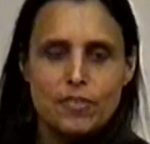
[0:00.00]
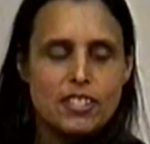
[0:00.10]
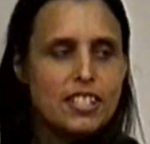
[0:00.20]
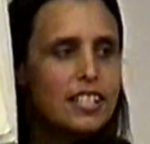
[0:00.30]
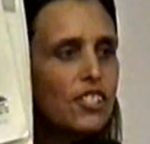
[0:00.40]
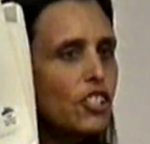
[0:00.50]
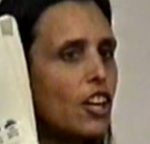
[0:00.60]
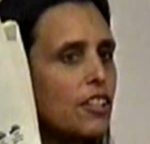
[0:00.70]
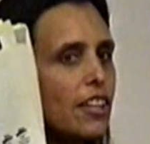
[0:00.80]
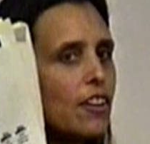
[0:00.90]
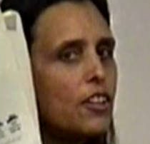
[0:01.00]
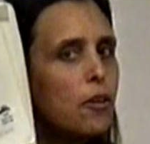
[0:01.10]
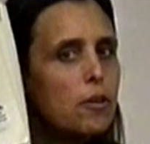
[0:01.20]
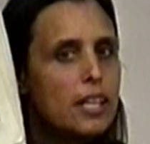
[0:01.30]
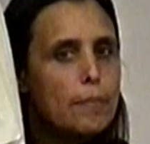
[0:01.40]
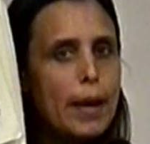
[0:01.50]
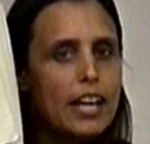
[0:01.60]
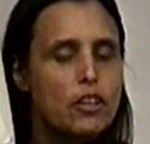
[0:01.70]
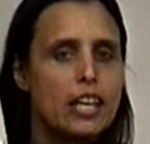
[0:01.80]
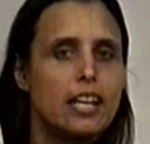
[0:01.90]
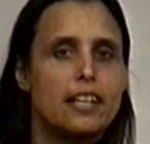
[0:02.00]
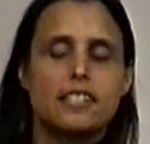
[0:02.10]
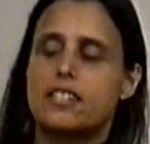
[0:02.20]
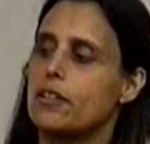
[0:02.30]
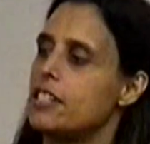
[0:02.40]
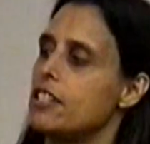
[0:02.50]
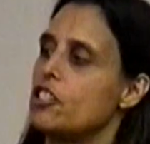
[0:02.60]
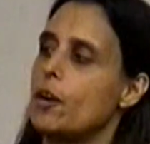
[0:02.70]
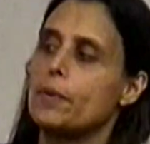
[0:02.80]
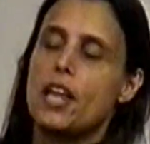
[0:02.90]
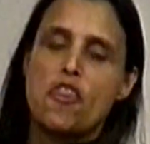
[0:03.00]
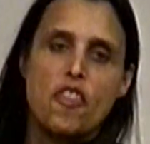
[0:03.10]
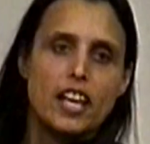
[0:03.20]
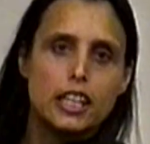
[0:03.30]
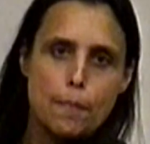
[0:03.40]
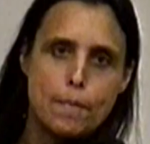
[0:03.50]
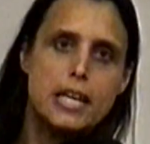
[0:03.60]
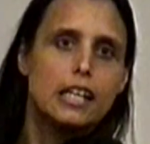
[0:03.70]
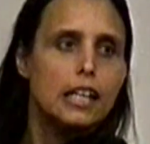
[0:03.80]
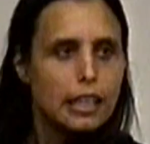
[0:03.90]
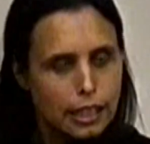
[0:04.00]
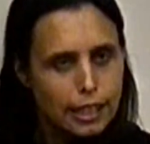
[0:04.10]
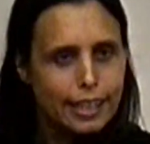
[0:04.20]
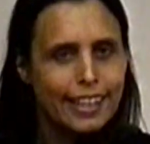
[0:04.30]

you see this chart there? I know in the back you cannot necessarily see this chart, but that thing in the middle,